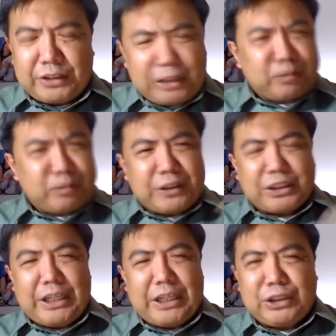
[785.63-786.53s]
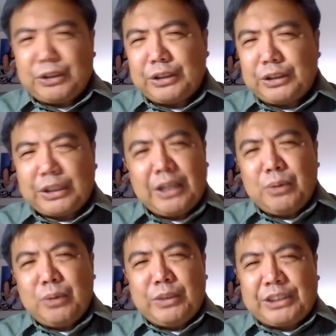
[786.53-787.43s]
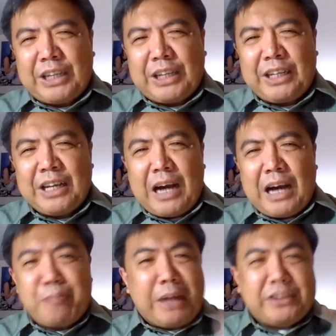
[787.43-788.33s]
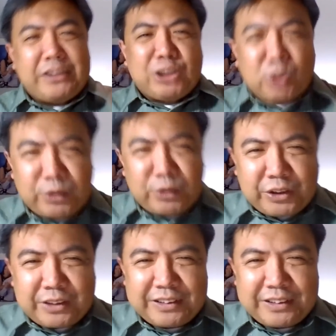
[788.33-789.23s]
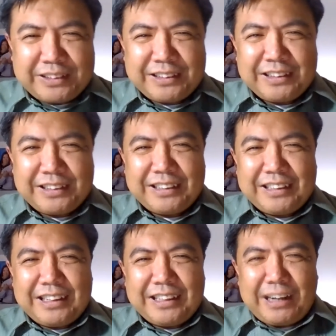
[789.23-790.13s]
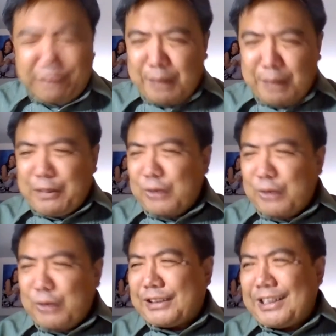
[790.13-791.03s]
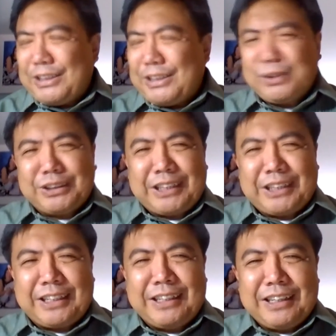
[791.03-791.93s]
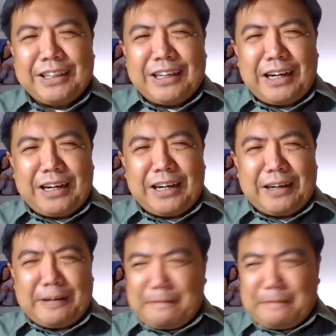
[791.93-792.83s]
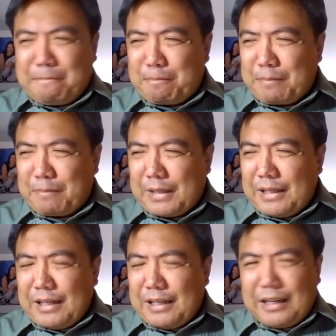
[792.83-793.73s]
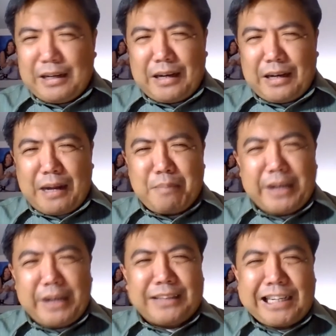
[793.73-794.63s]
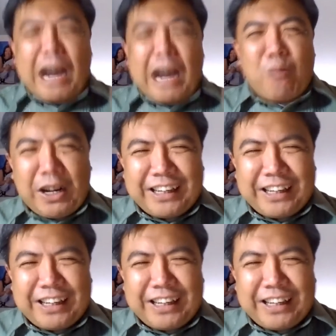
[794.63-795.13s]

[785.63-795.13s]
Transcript: Some translations will say a mighty soldier. A Filipino translation said uh, uh, a mighty kawal.